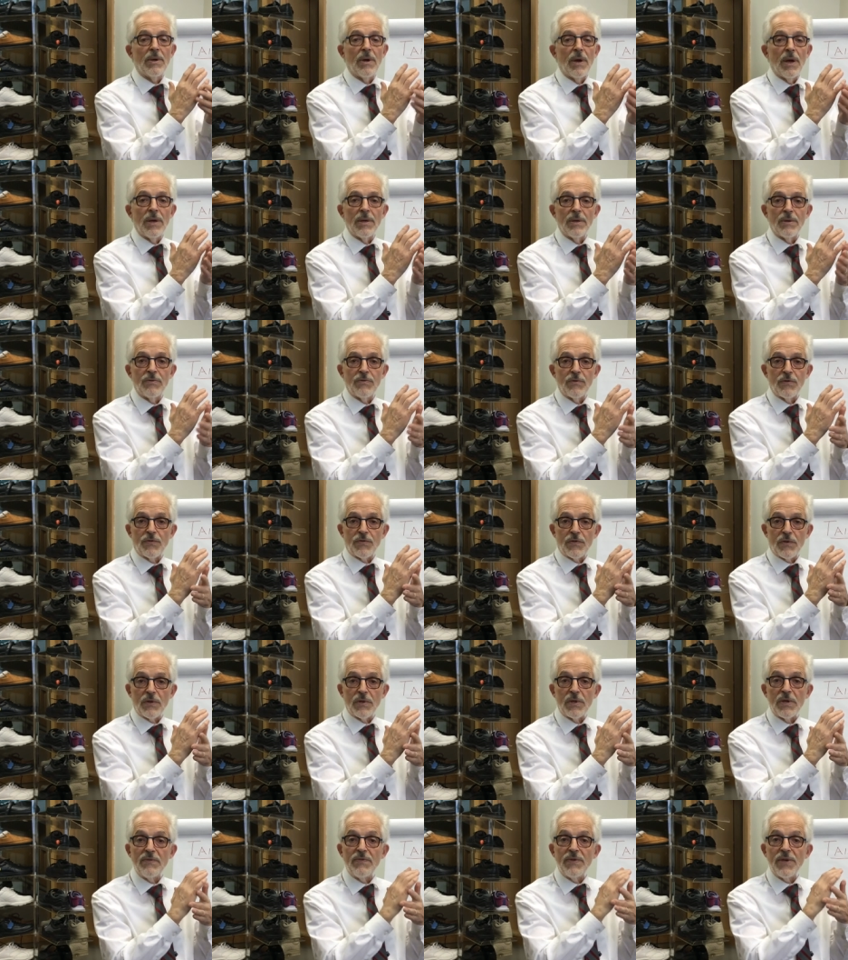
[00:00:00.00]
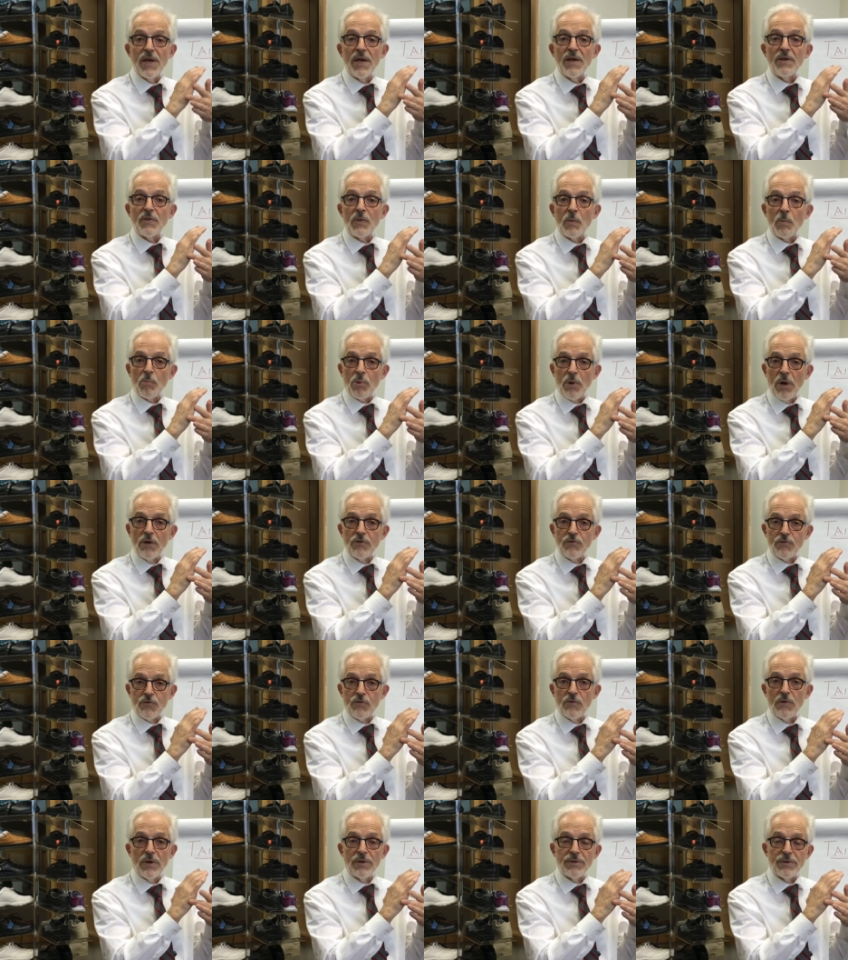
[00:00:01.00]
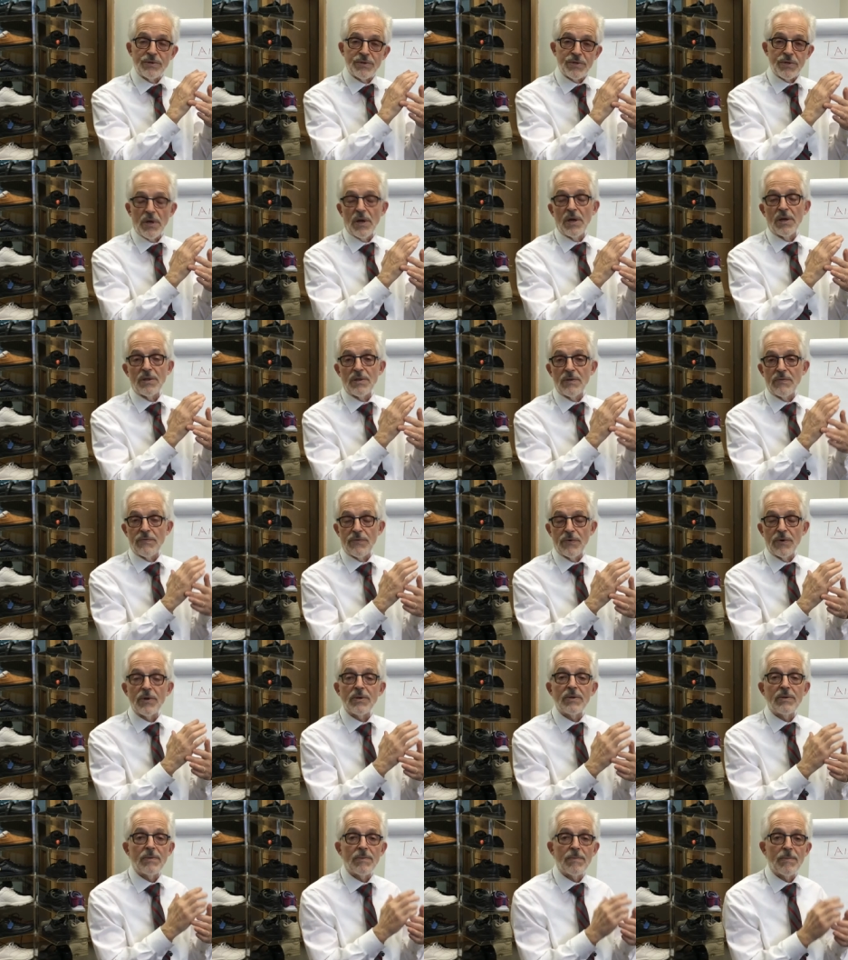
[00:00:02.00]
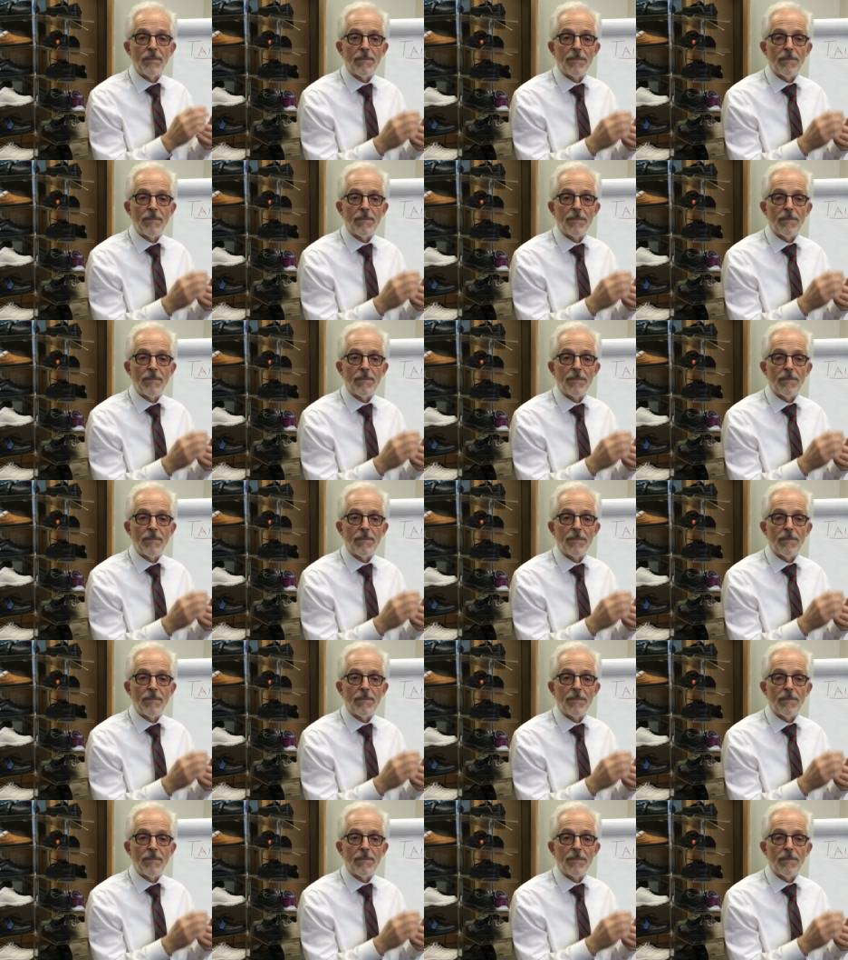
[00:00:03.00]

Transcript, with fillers: and just alleviate the pressure on the side of the foot.